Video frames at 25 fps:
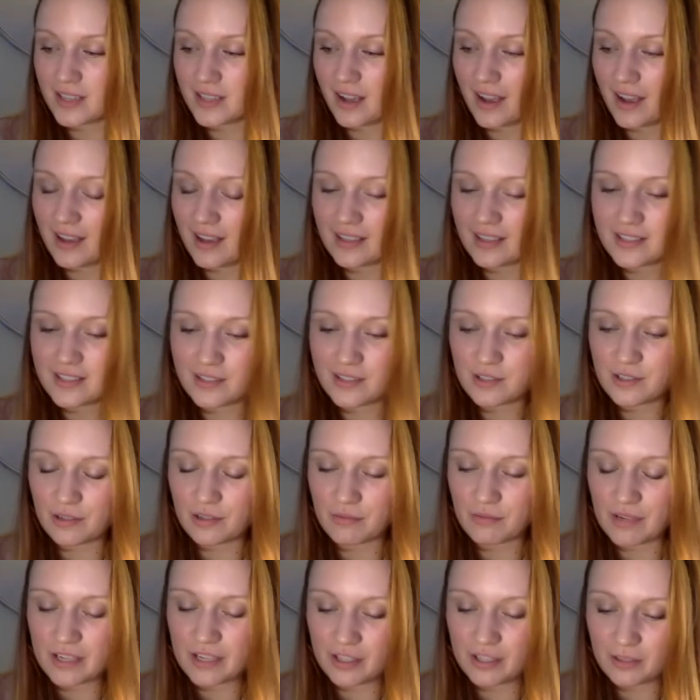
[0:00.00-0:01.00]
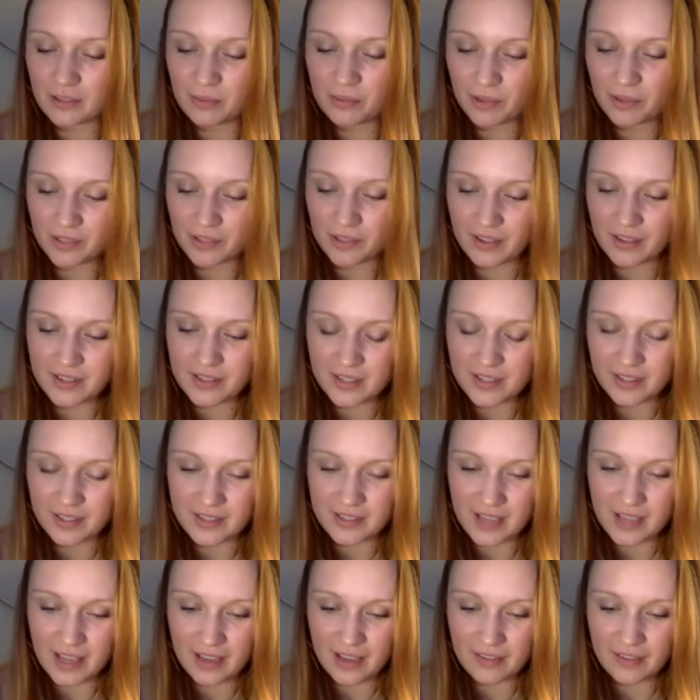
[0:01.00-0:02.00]
listened to a really good podcast the other
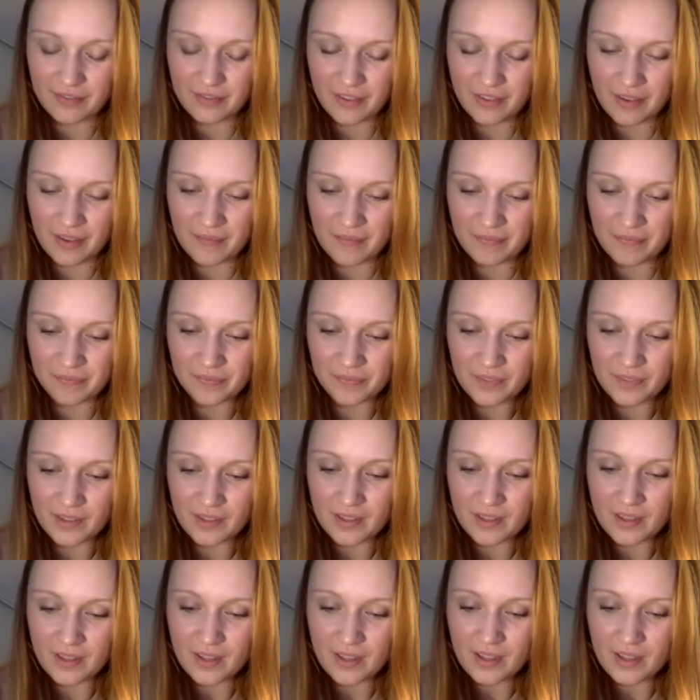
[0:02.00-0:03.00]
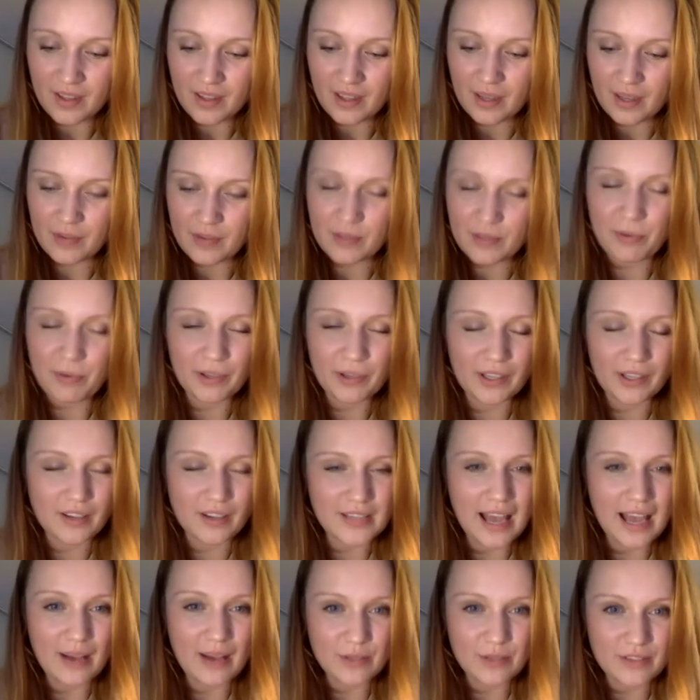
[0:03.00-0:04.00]
day of it was the podcast
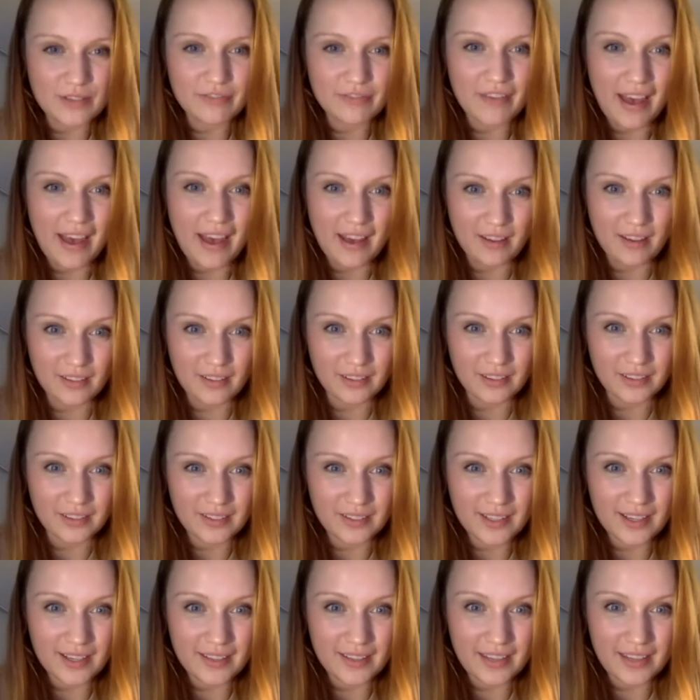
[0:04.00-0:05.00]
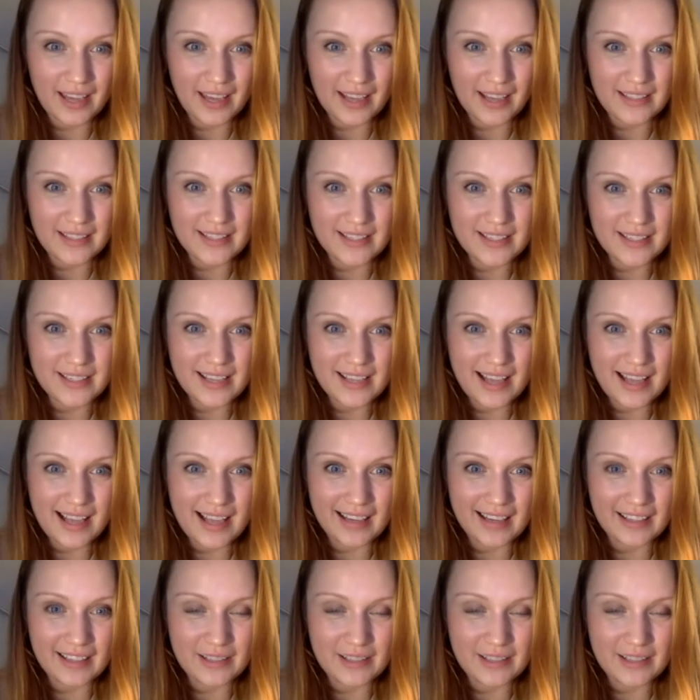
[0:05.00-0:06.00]
How to Fail, and they had
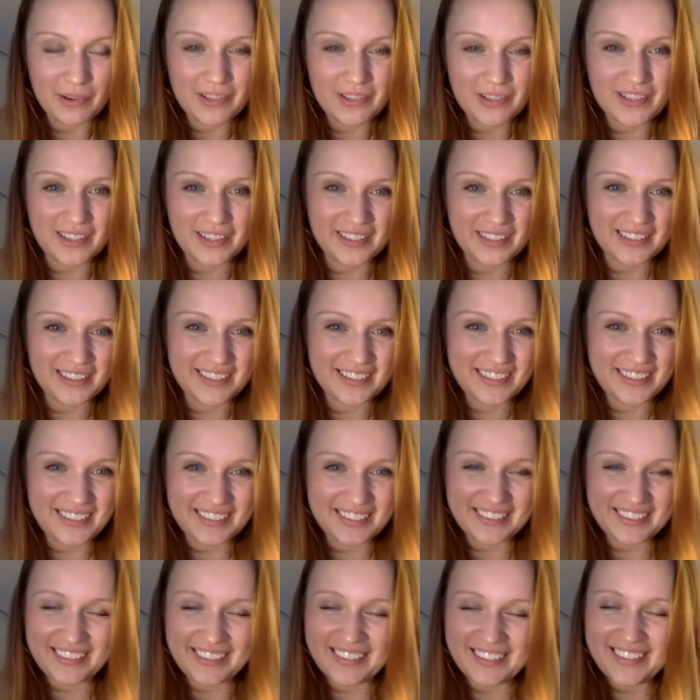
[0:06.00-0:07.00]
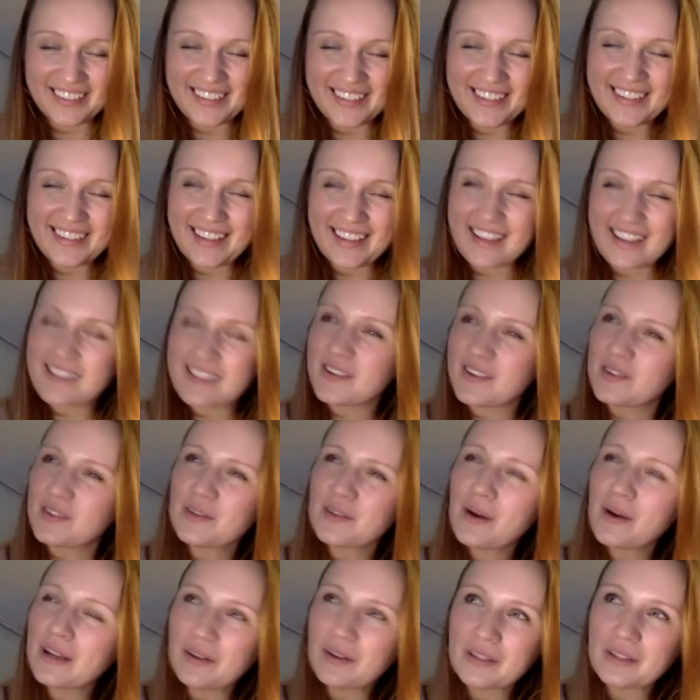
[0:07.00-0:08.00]
Alain de Botton on. So it was
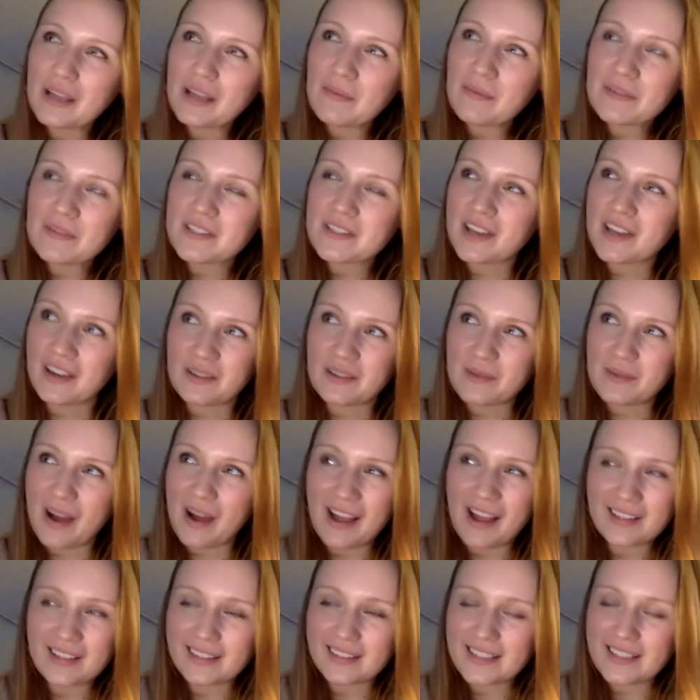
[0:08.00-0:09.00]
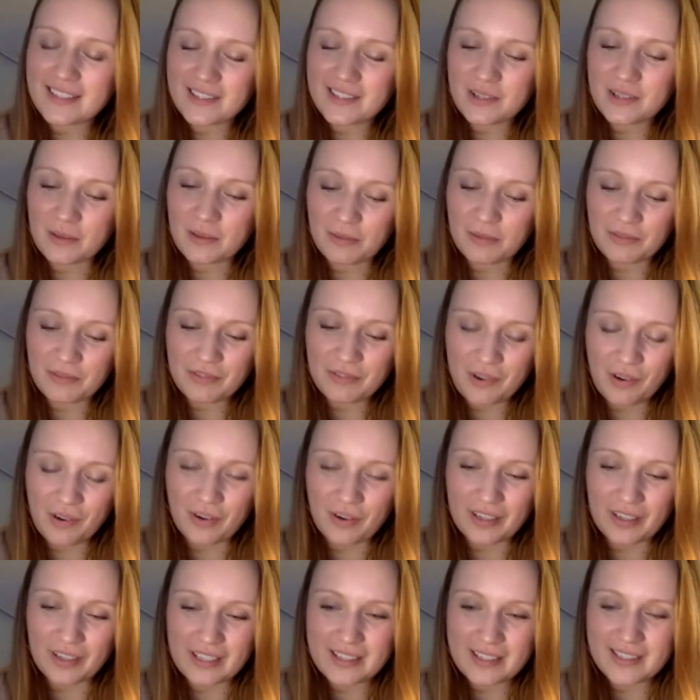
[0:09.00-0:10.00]
quite an old episode, but I hadn't listened to it before,
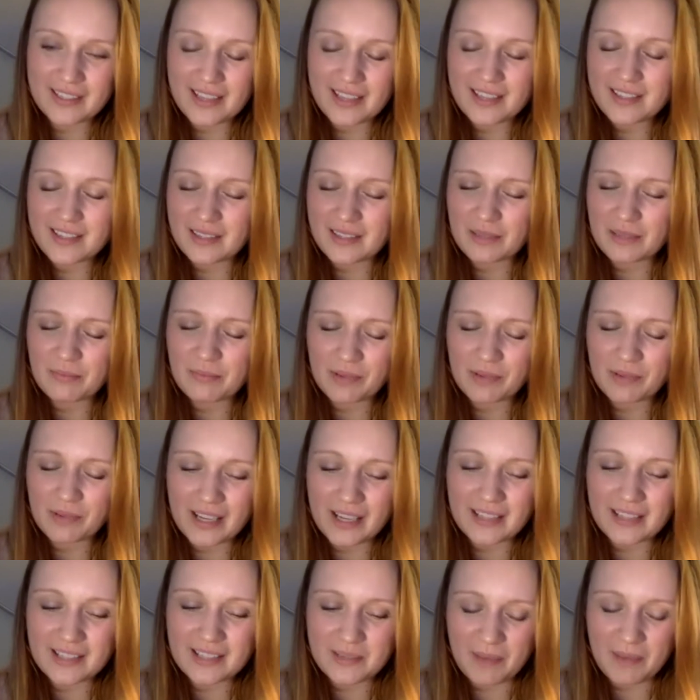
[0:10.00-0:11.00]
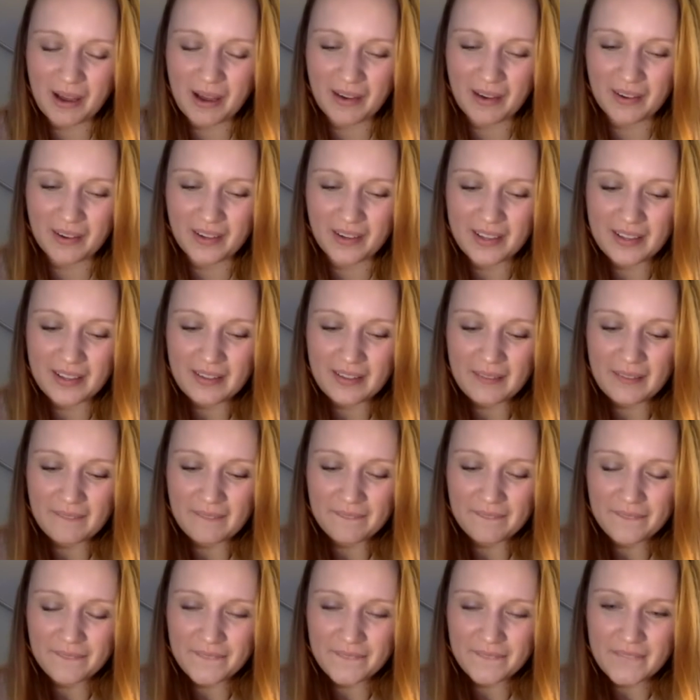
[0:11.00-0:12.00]
and he said something brilliant about,
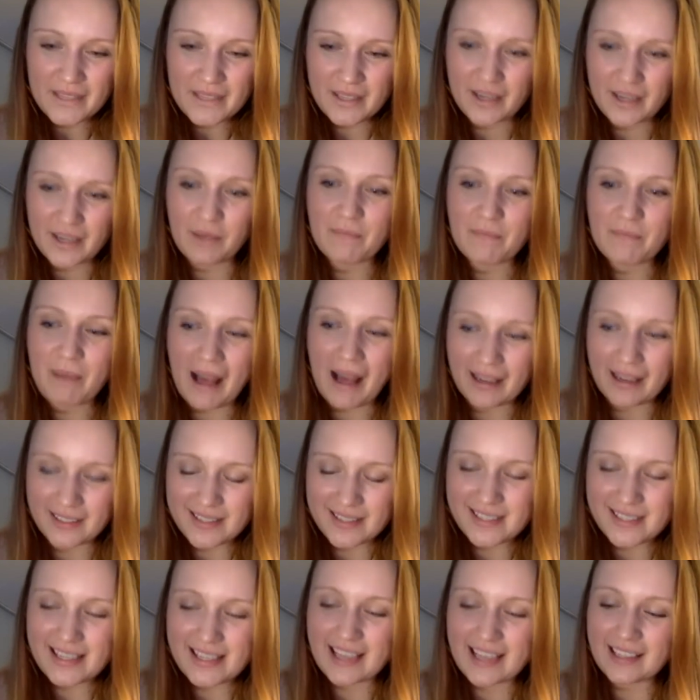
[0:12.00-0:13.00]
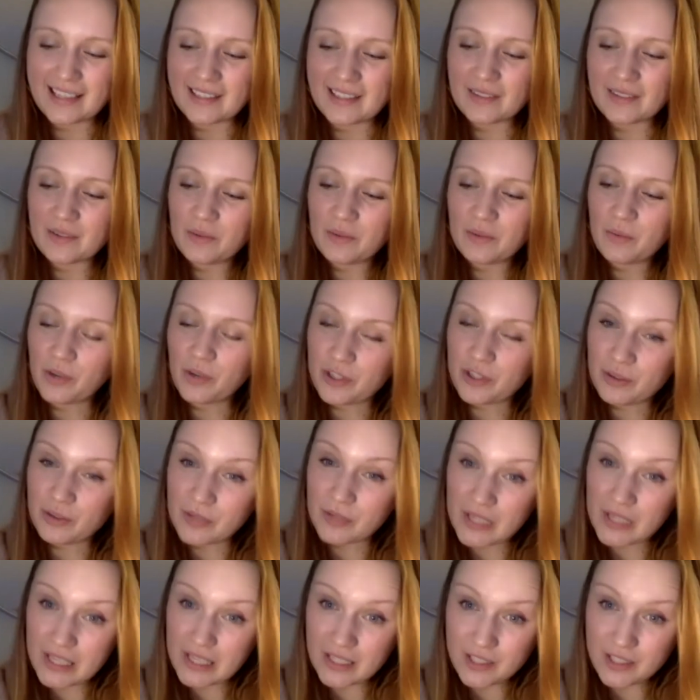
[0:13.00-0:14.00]
you know, balancing what you
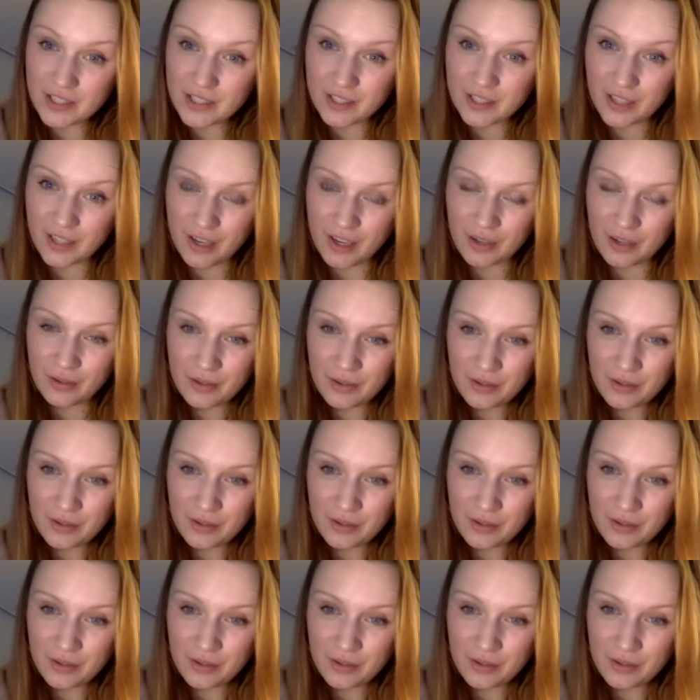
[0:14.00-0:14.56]
need to know,